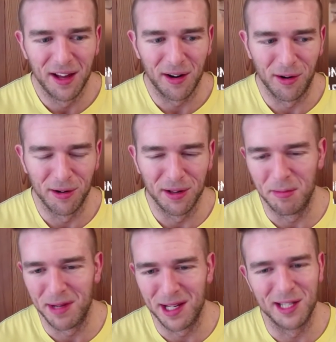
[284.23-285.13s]

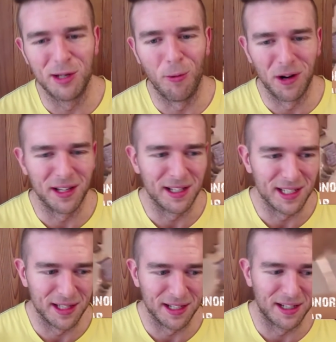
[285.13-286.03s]
early, mid-twenties,
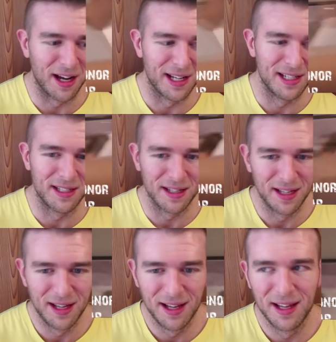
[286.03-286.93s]
and the guy's...
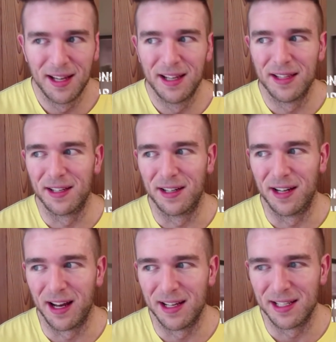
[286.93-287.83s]
the
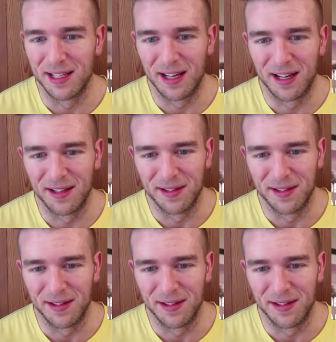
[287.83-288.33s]
guy's uh,